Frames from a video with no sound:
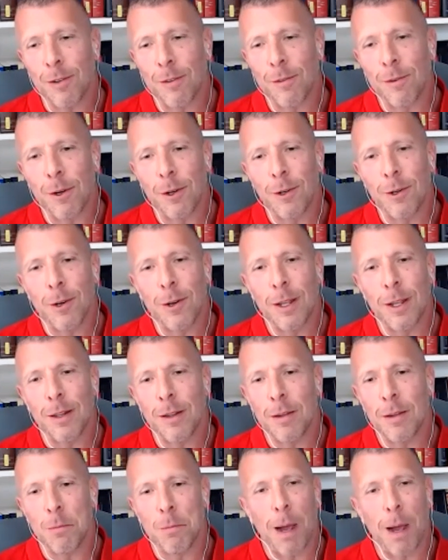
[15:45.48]
of an attorney
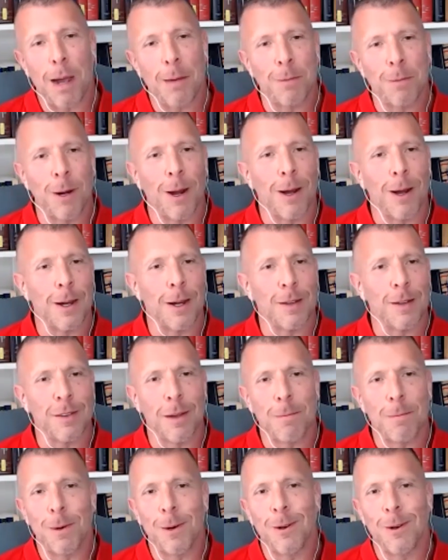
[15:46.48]
named Bob Gargis
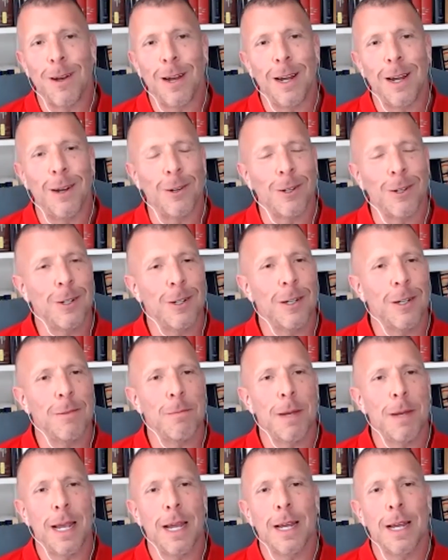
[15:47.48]
up in Ohio. Good
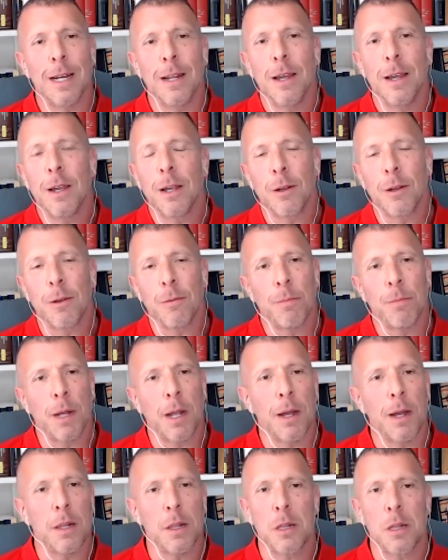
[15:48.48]
man,
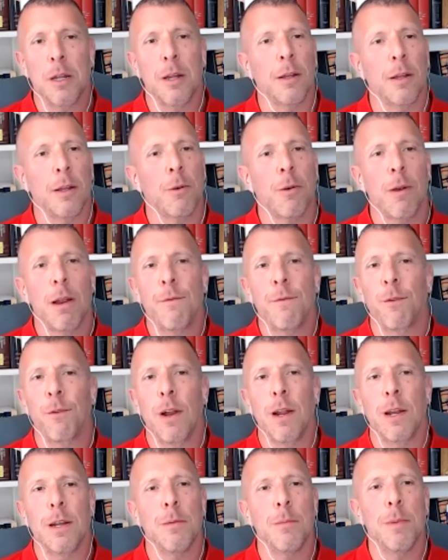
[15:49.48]
because still a great
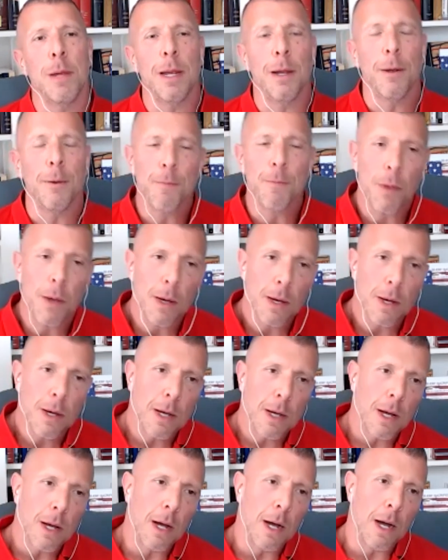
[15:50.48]
friend to me.
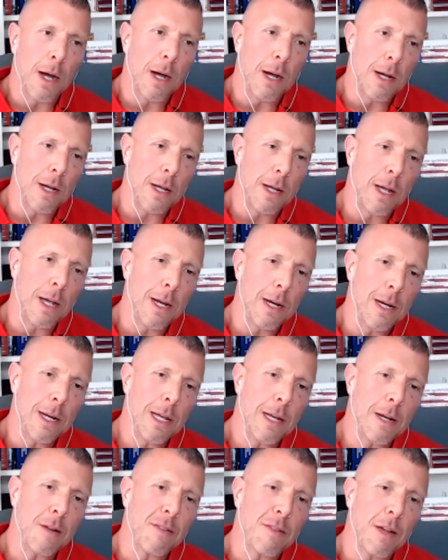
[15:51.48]
And
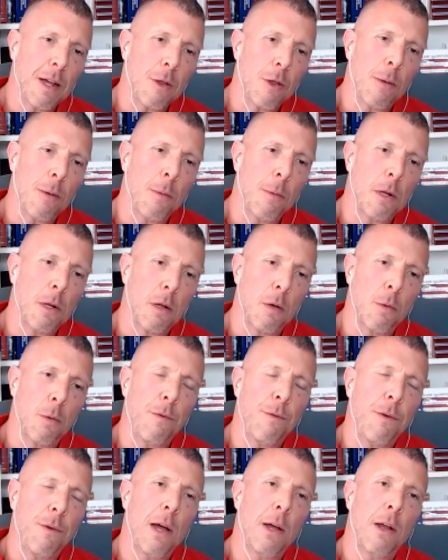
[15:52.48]
he decided to jump on. So we
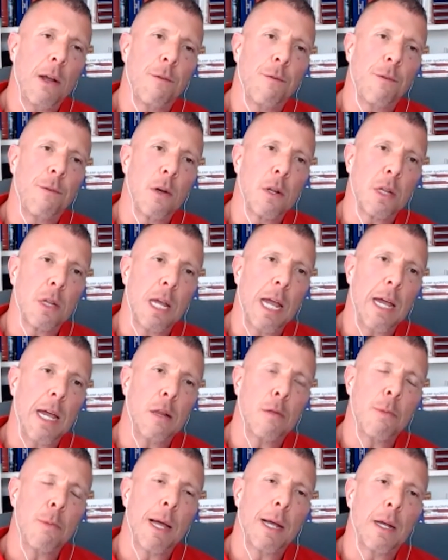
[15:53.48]
filed our first
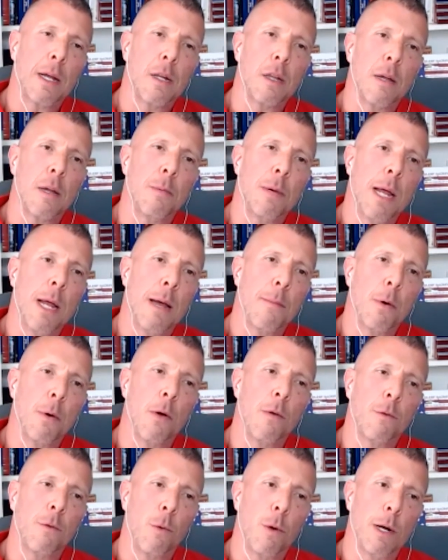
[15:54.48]
case back in September
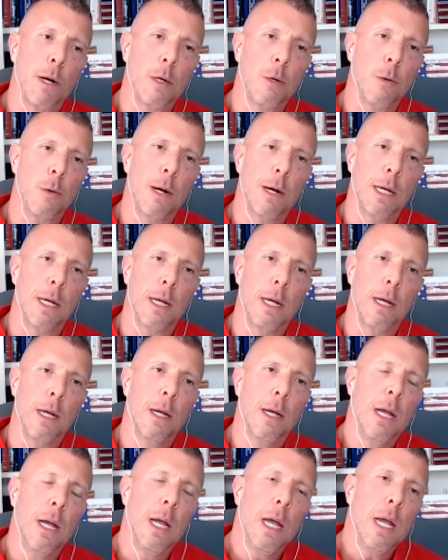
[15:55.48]
of 2020.
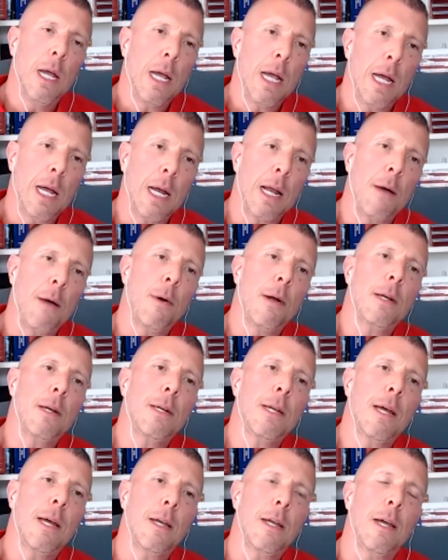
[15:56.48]
And I want to
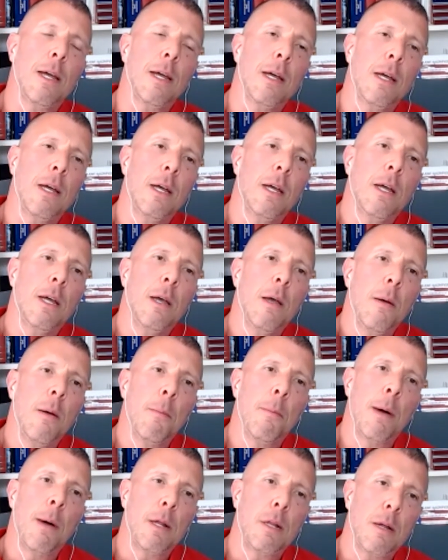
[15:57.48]
tell you,
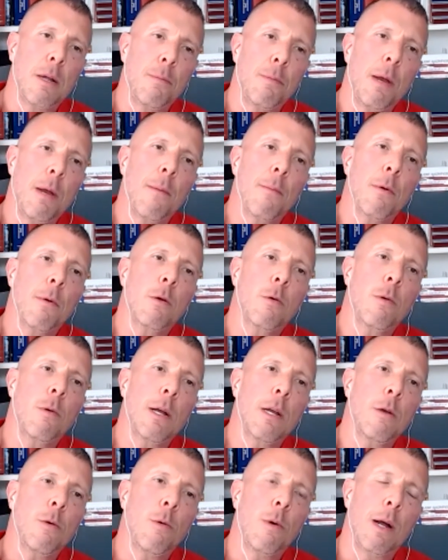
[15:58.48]
by September
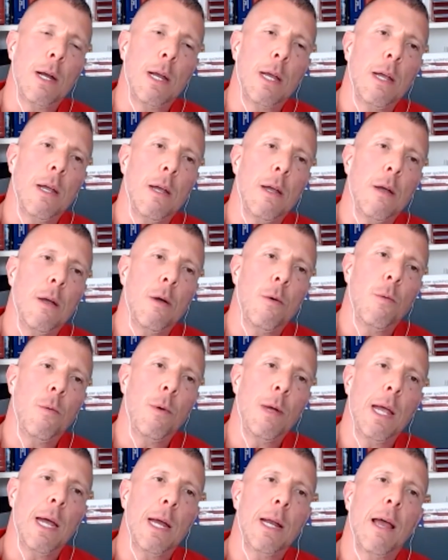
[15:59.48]
2020, we had